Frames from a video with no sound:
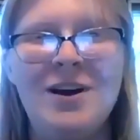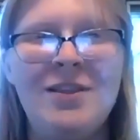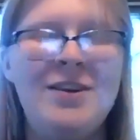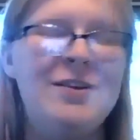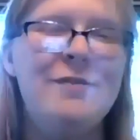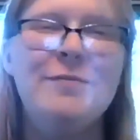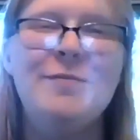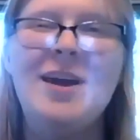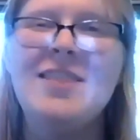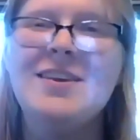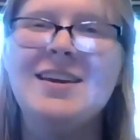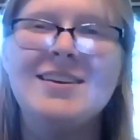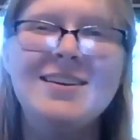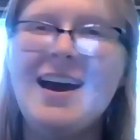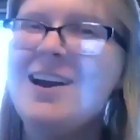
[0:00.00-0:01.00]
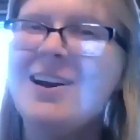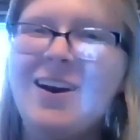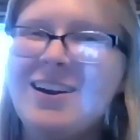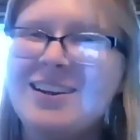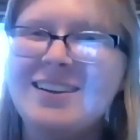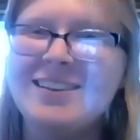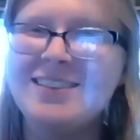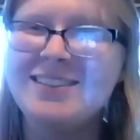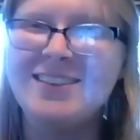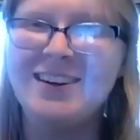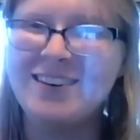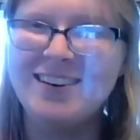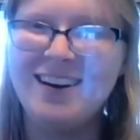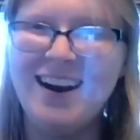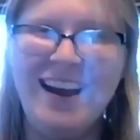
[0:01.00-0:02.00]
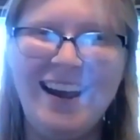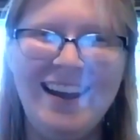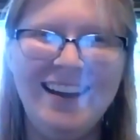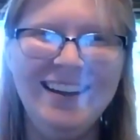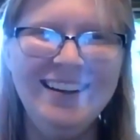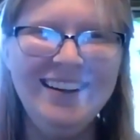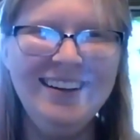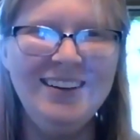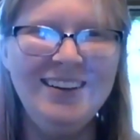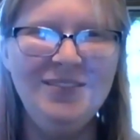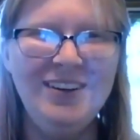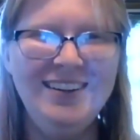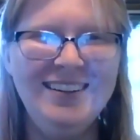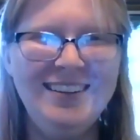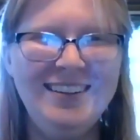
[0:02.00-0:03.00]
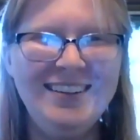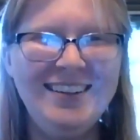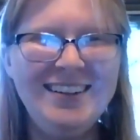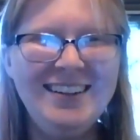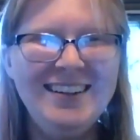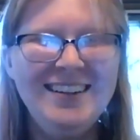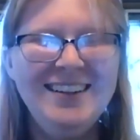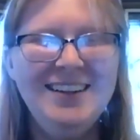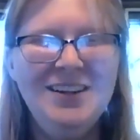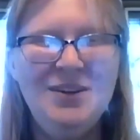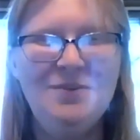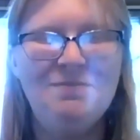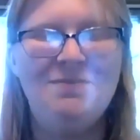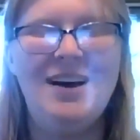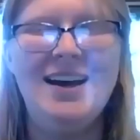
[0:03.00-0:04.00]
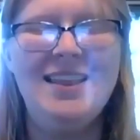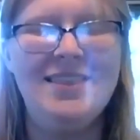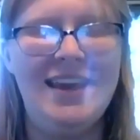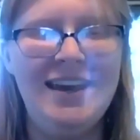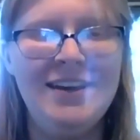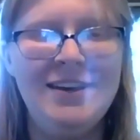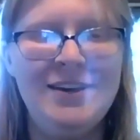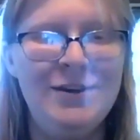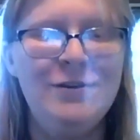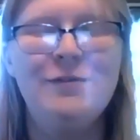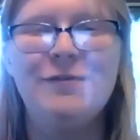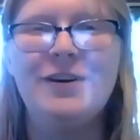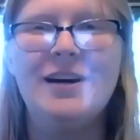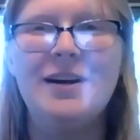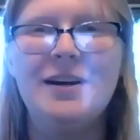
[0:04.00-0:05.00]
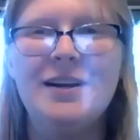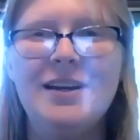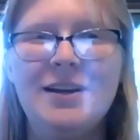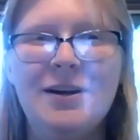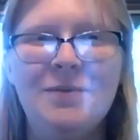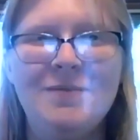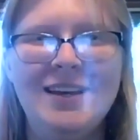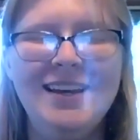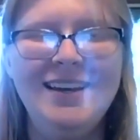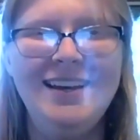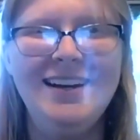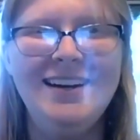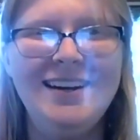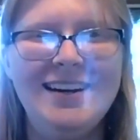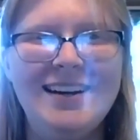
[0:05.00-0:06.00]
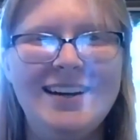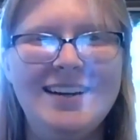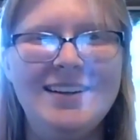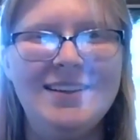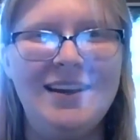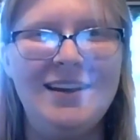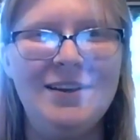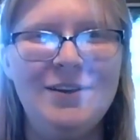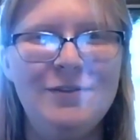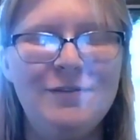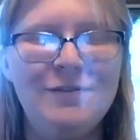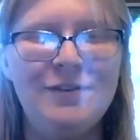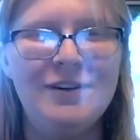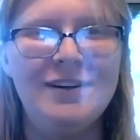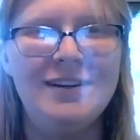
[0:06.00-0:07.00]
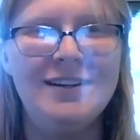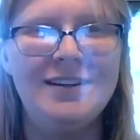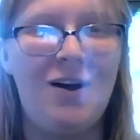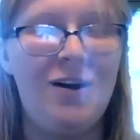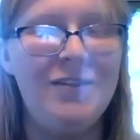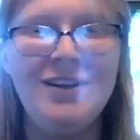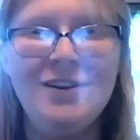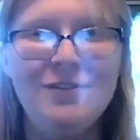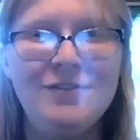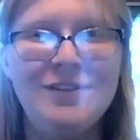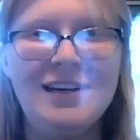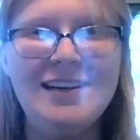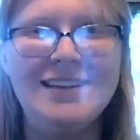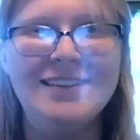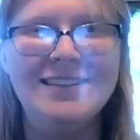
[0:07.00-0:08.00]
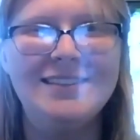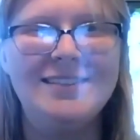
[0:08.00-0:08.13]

Now that you've made the entire audience start crying. But thank you for, being here, and thank you for all that you've done.